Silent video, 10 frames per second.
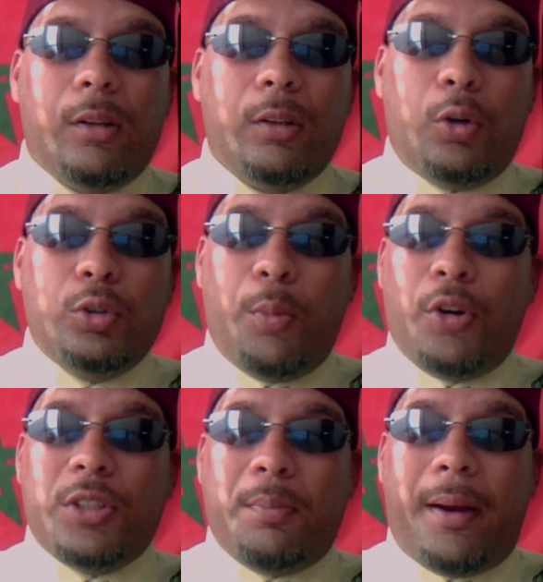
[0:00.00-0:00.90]
Those
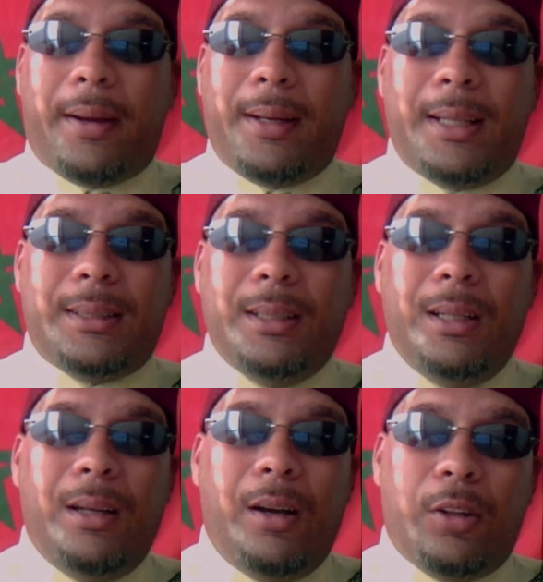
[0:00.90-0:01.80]
Moorish American nations,
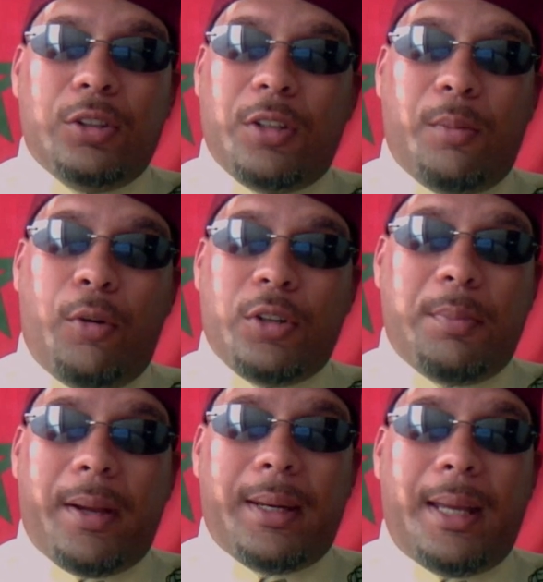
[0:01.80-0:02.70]
those are the Moorish
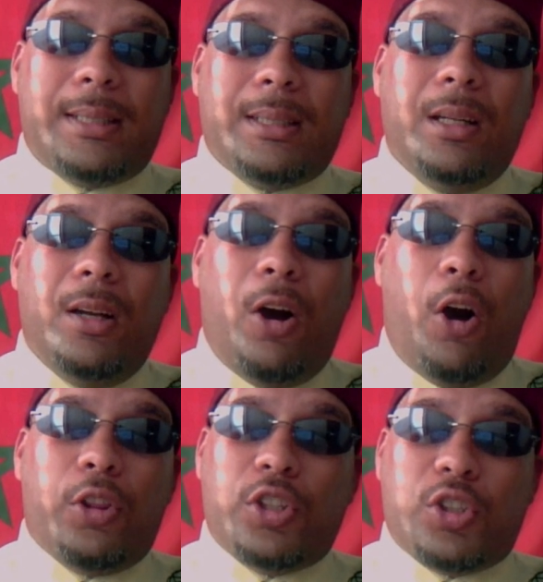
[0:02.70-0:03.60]
American nation
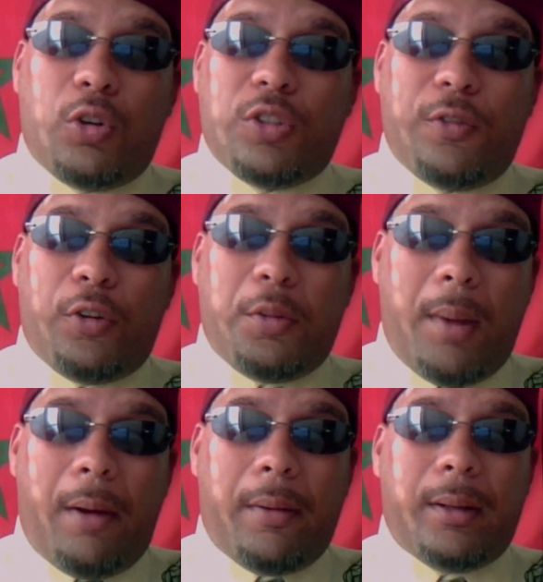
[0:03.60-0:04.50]
on the shores of North
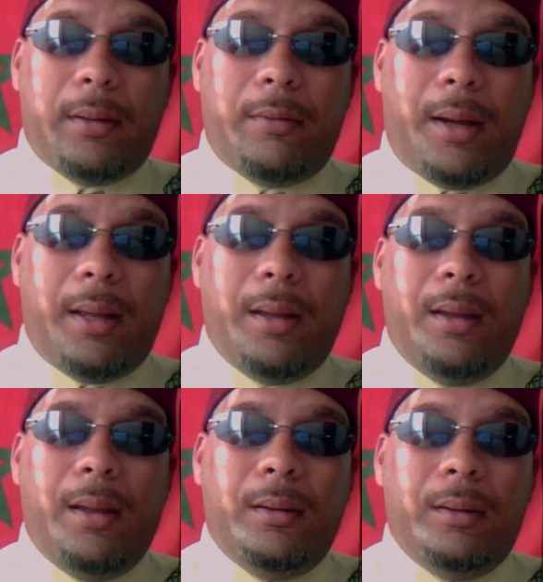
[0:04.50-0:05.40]
America, right?
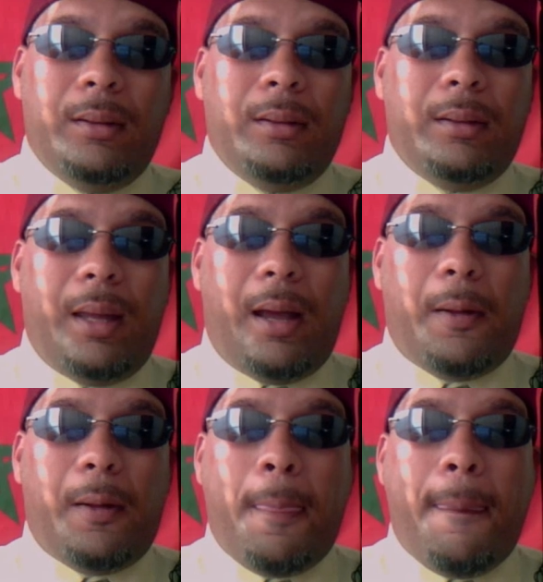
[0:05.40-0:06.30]

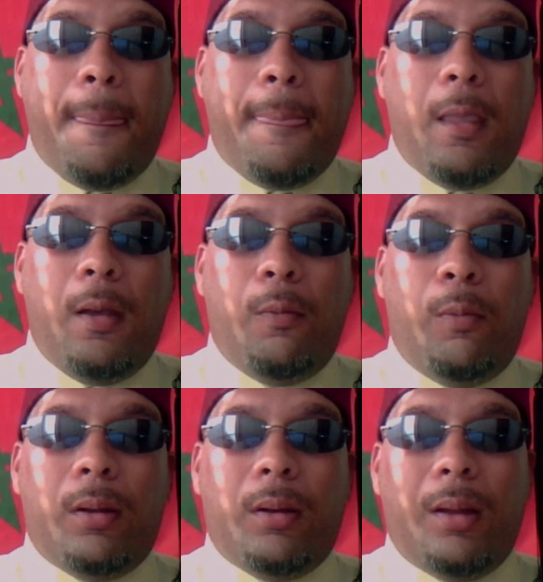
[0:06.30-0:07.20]
Now,
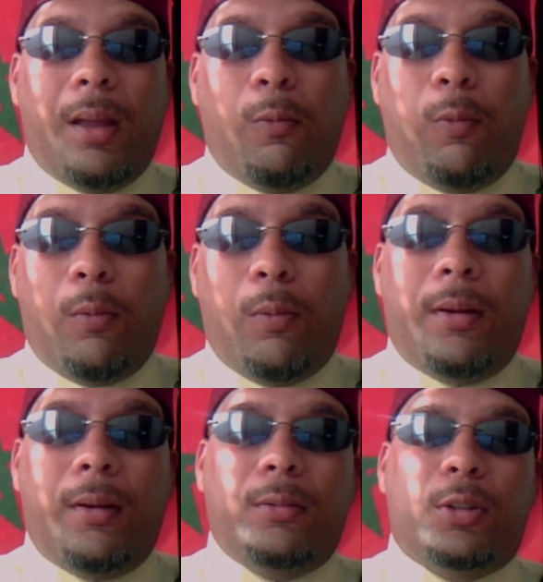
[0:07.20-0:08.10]
what
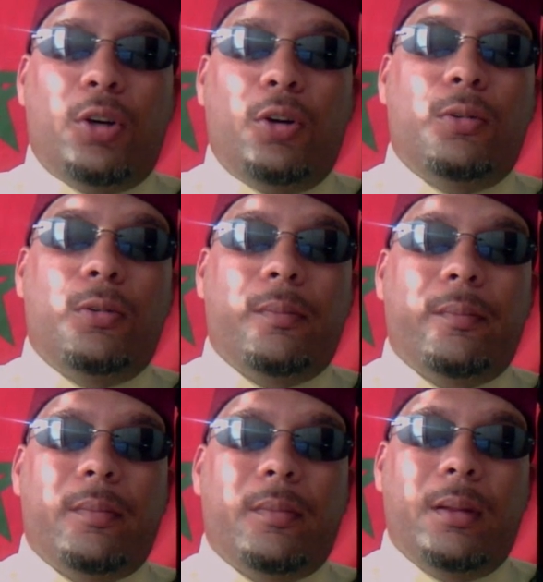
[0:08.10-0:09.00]
we'll do
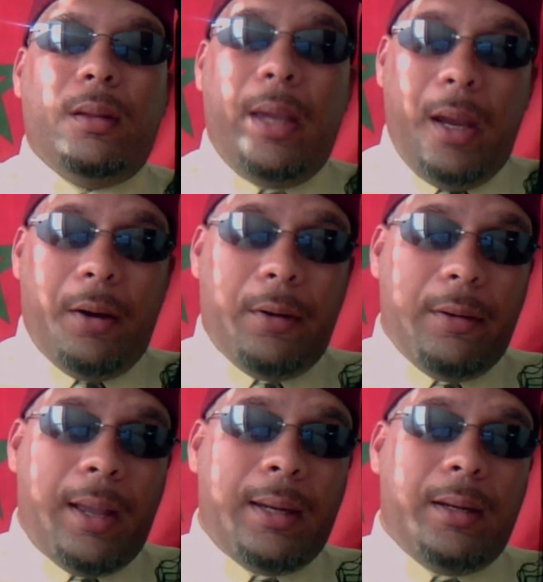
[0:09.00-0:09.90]

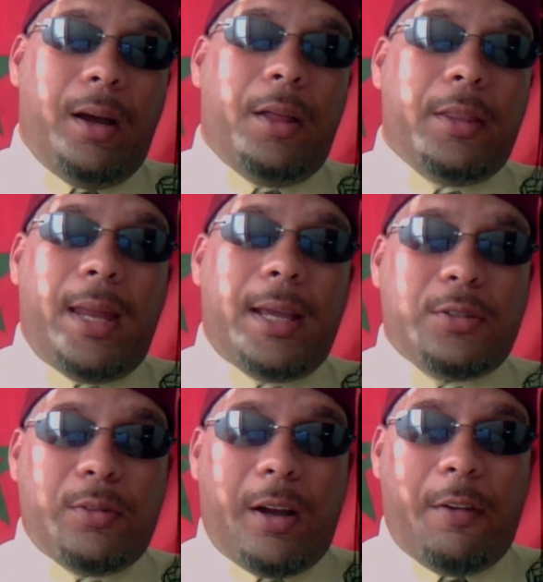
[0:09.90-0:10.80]
here and in other
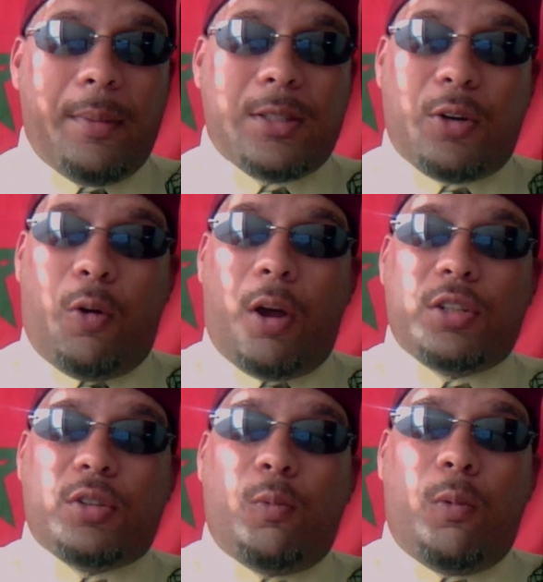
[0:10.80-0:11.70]
national governments
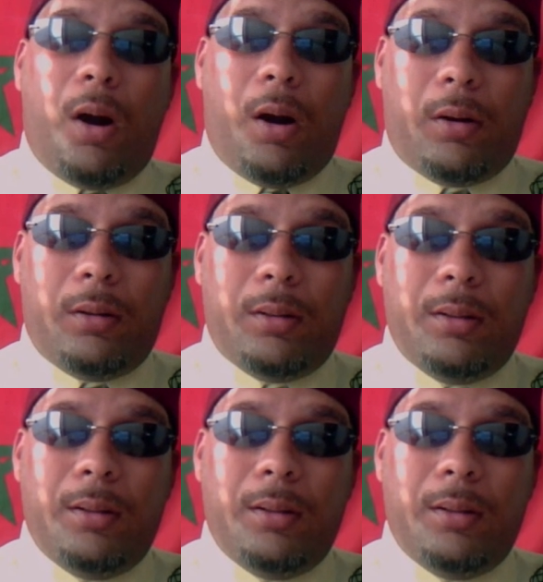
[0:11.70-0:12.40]
across the world